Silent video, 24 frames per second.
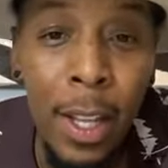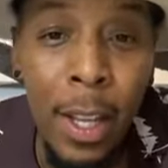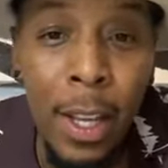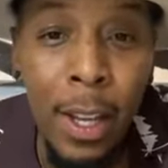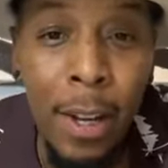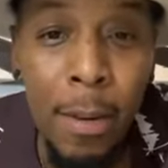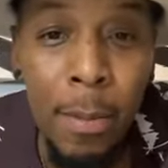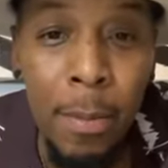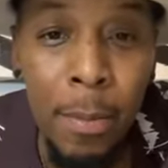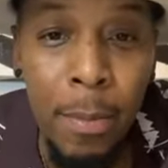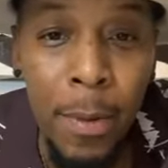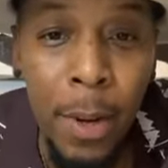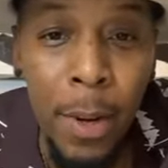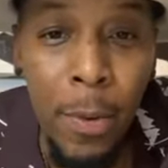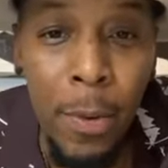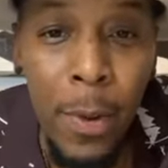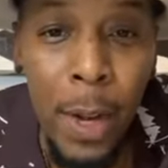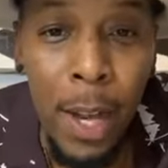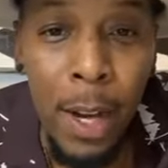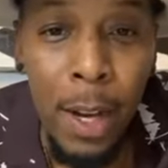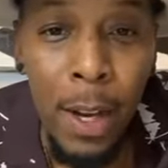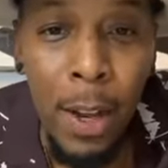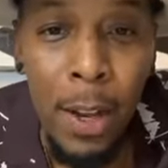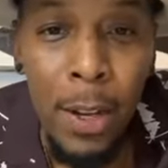yeah,
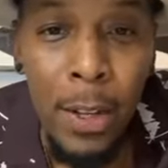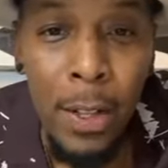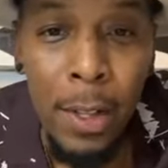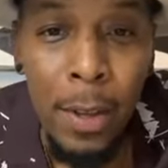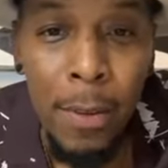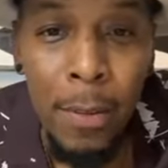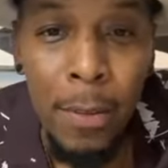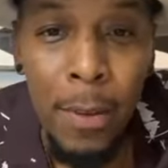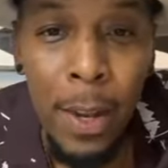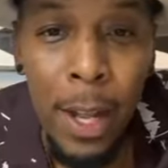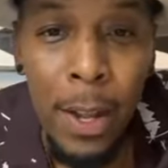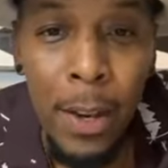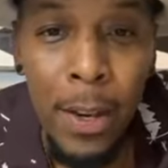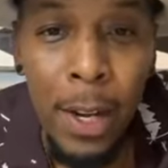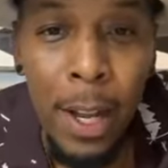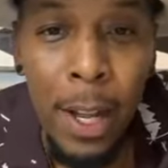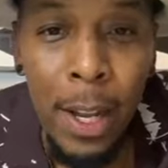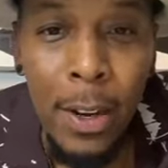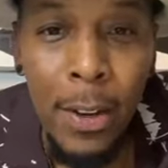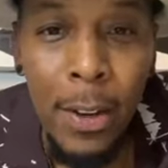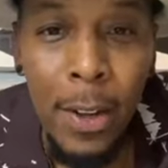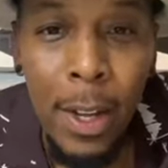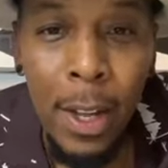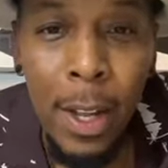I lost and
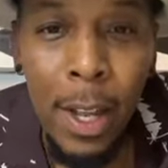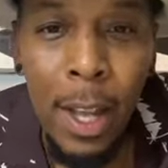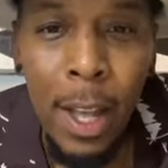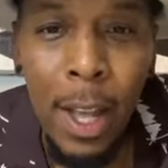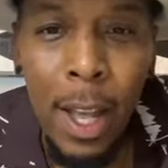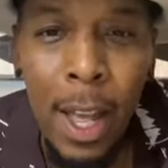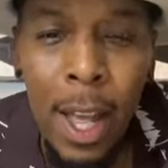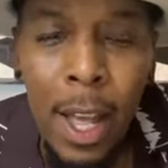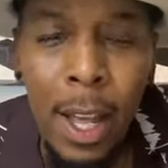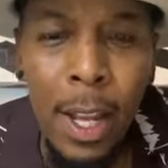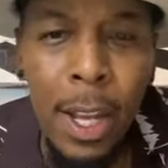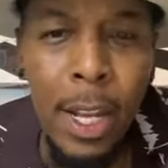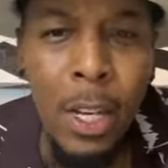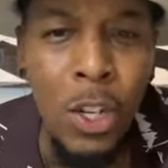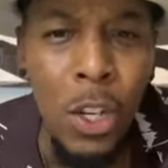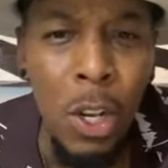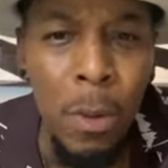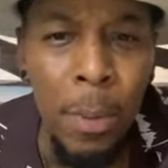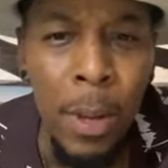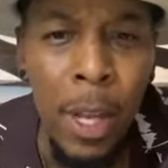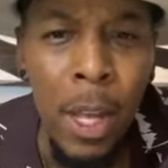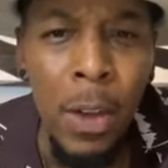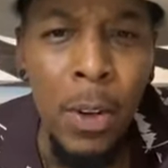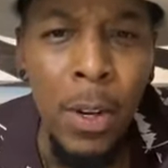found out. Uh, it
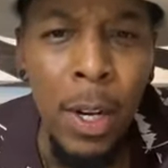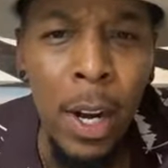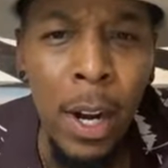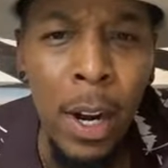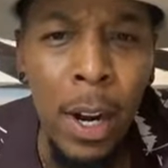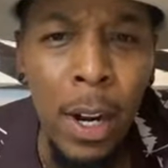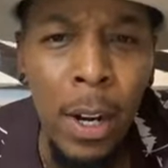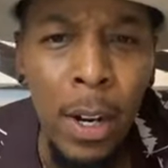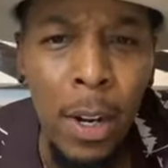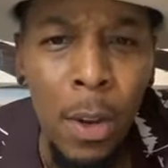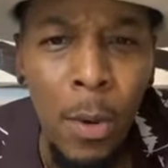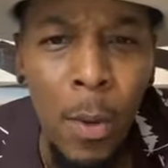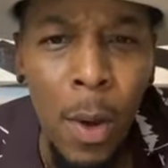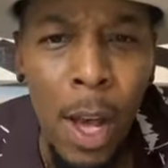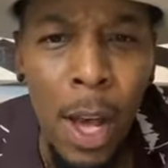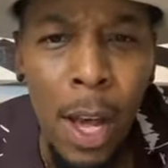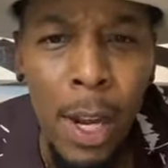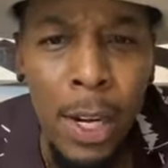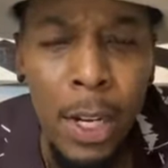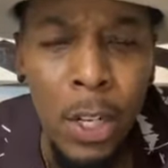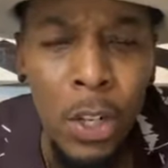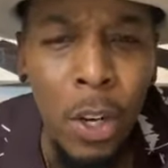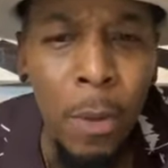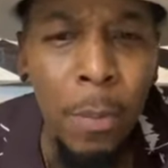should be on there.
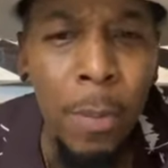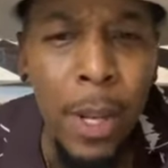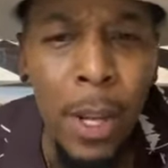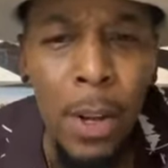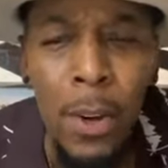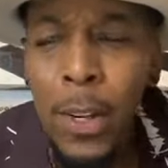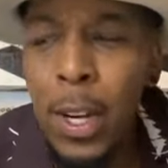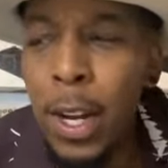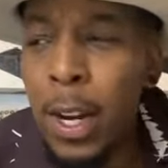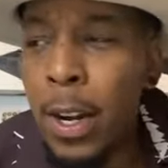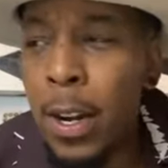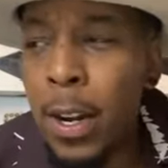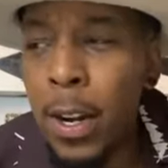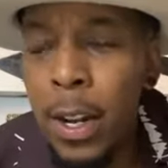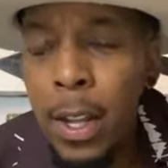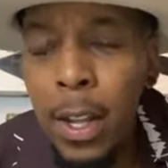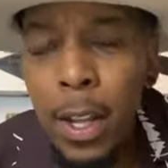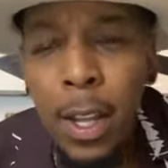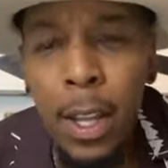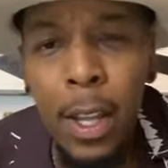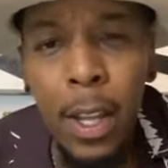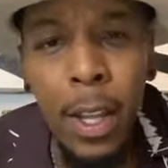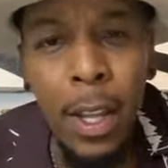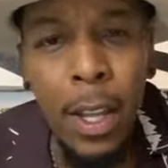Quan, it should be on there.
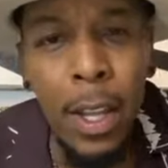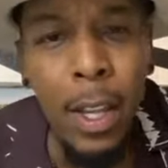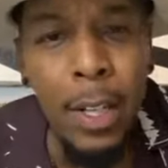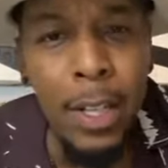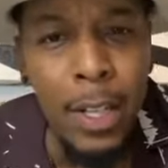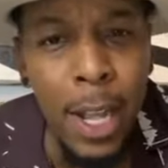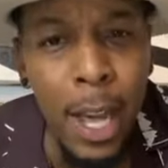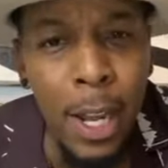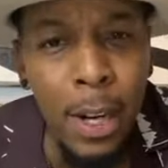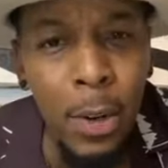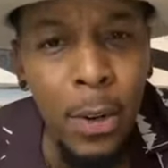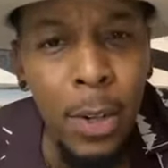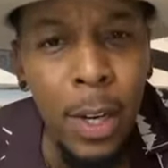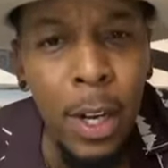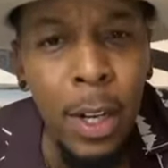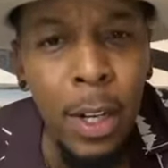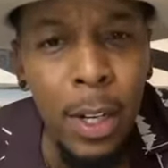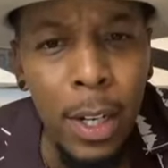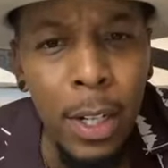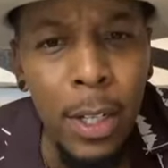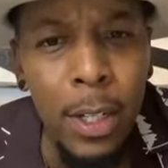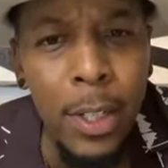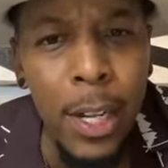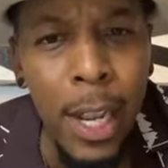It's not on
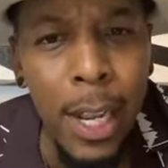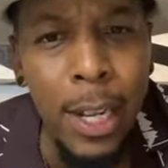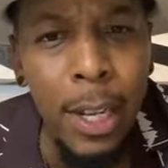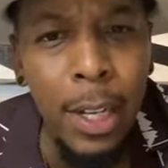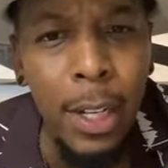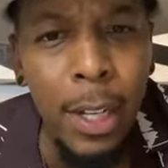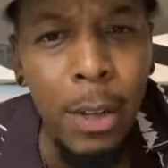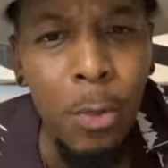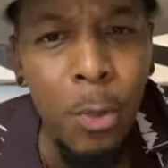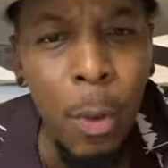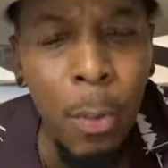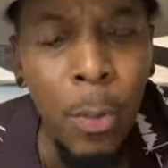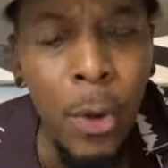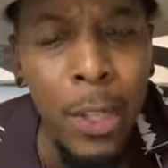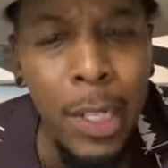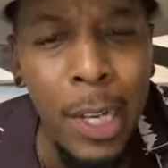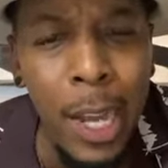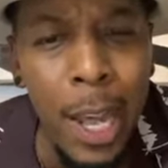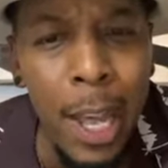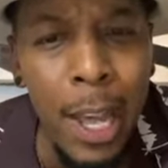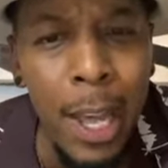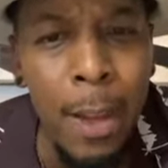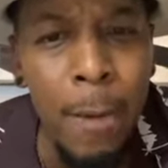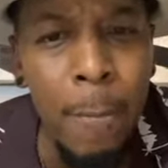there. Take a look one more
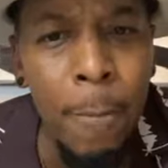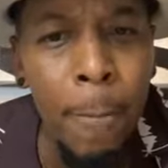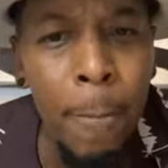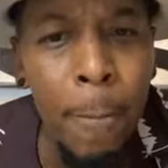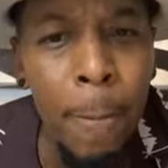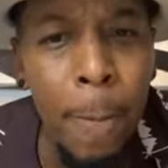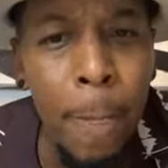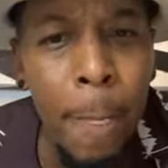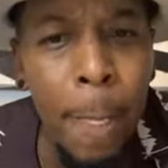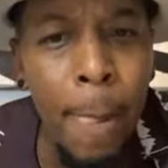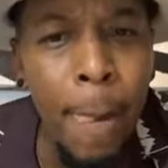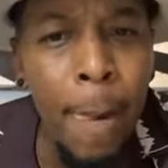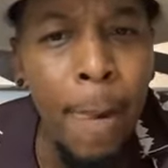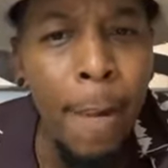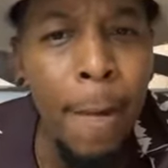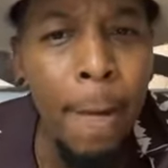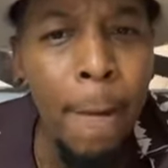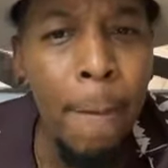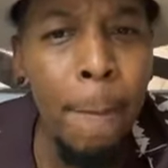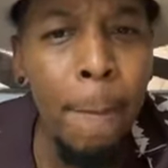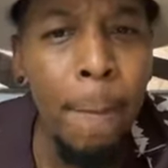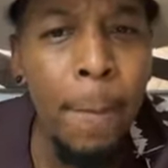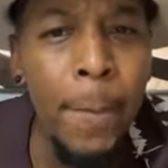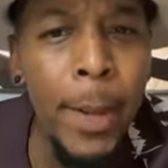time.
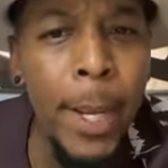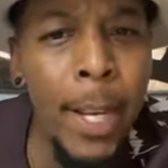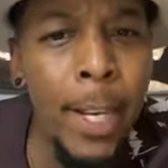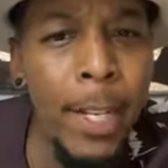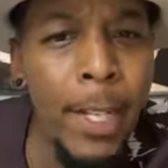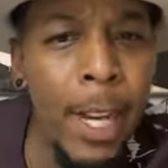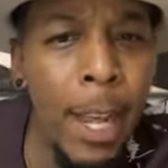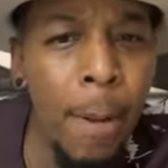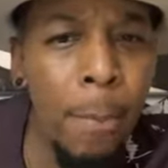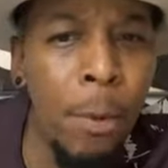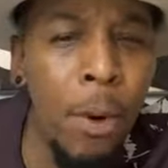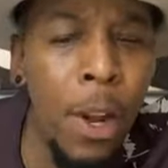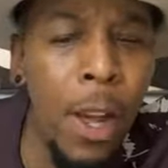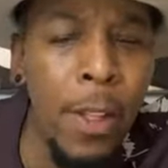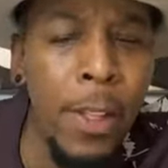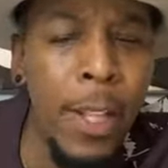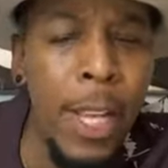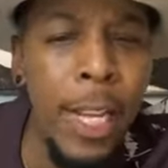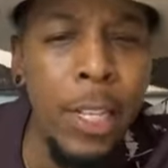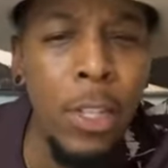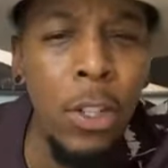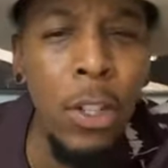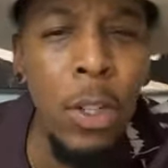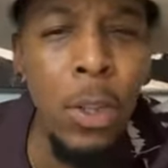Because I
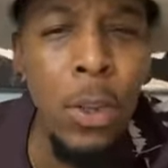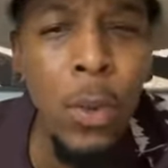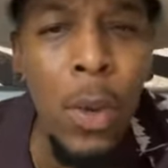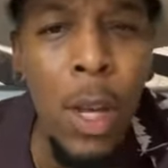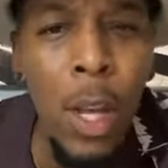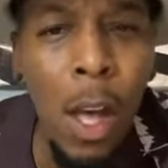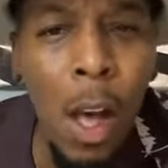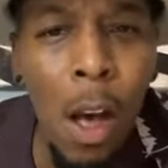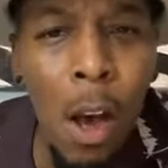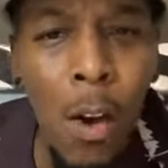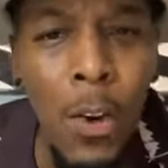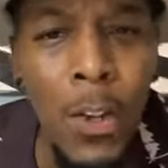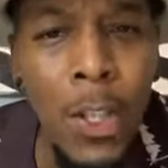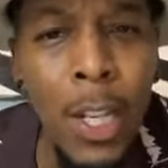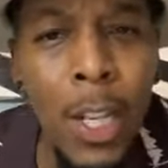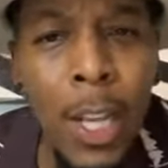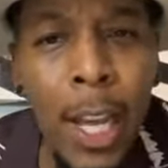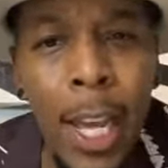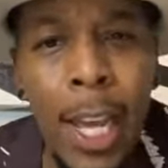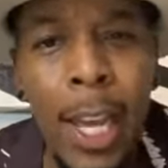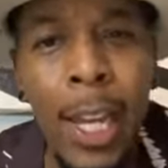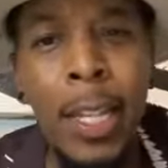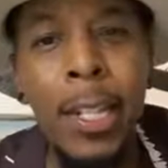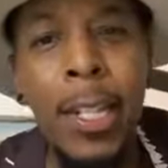brought that to uh,
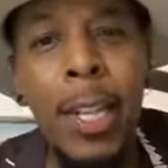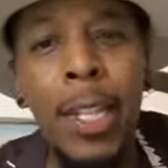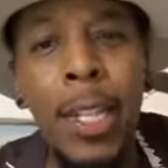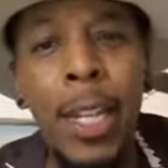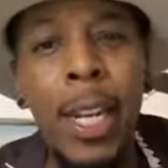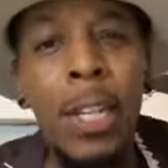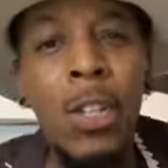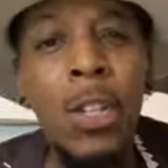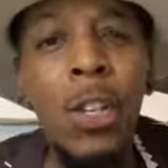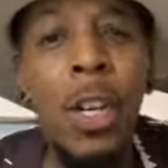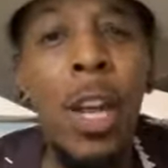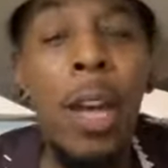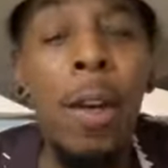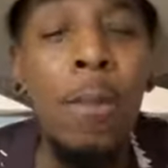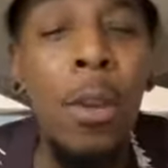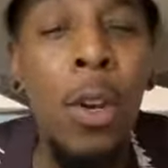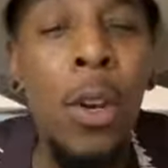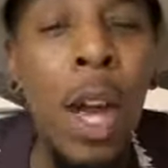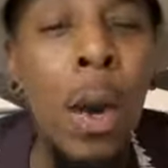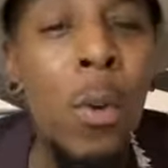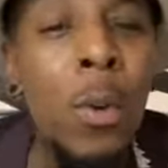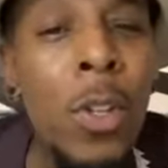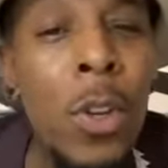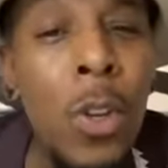RCA's attention.
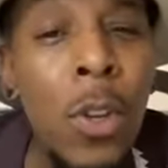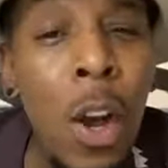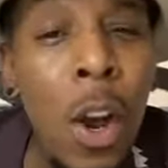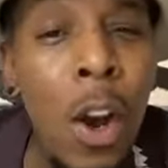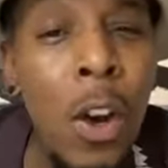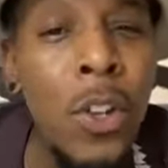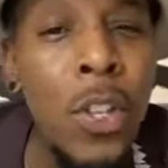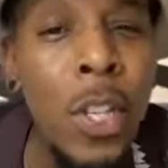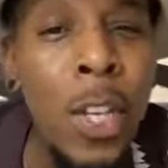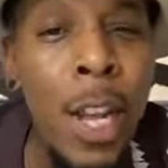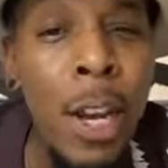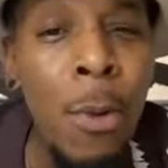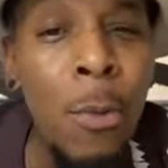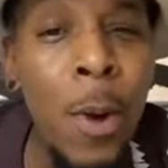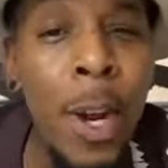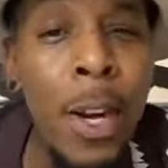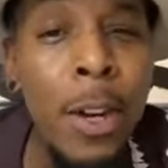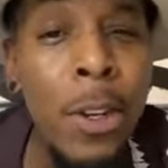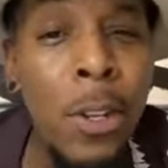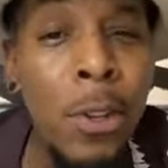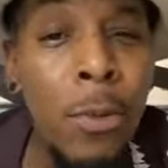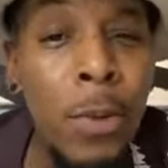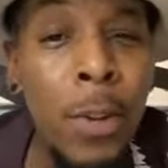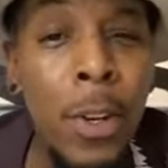I, you know, I was on RCA
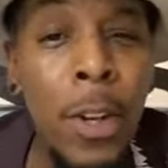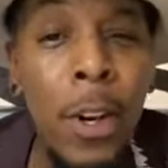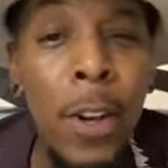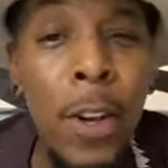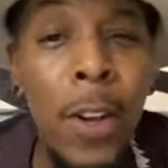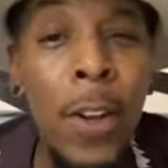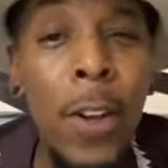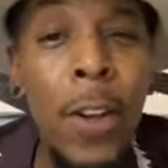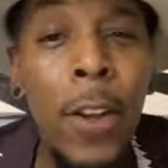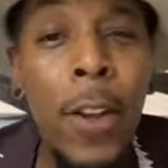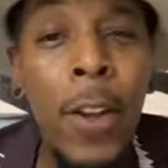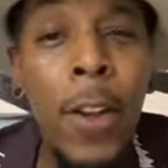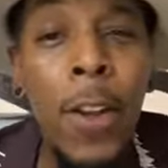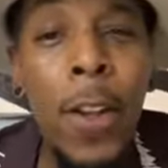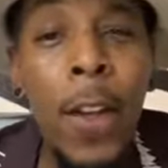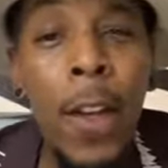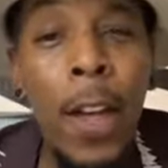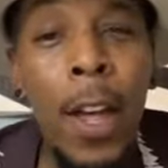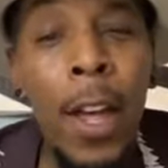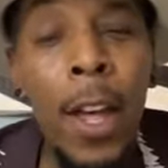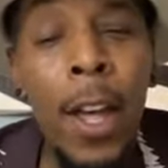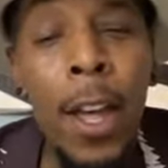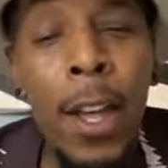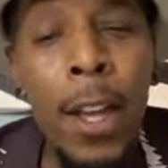Records for
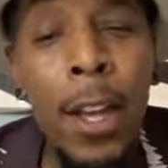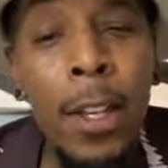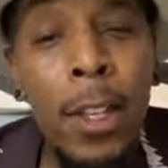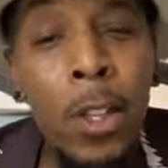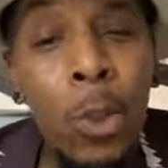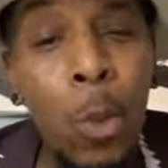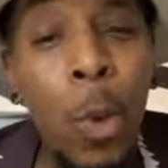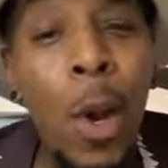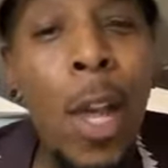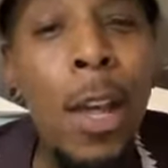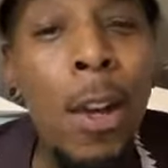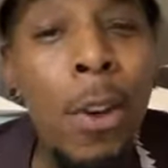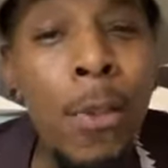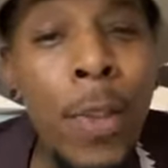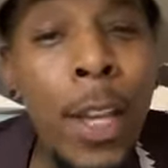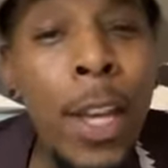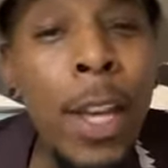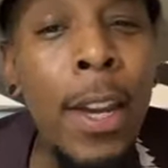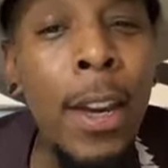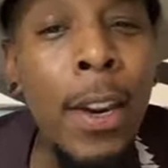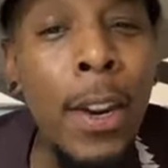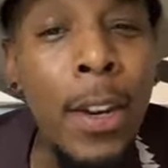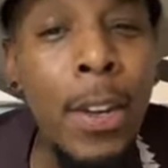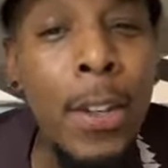uh,
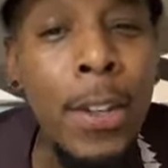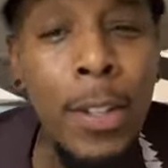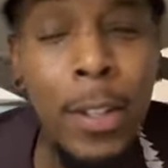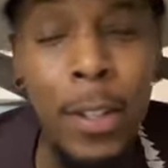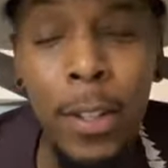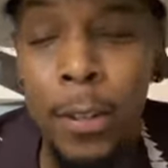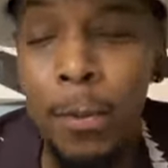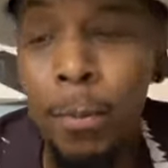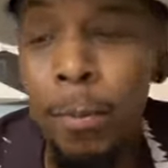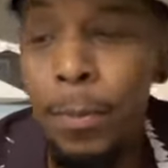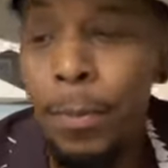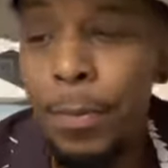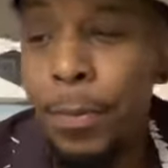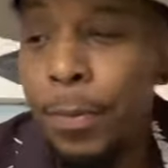12 years.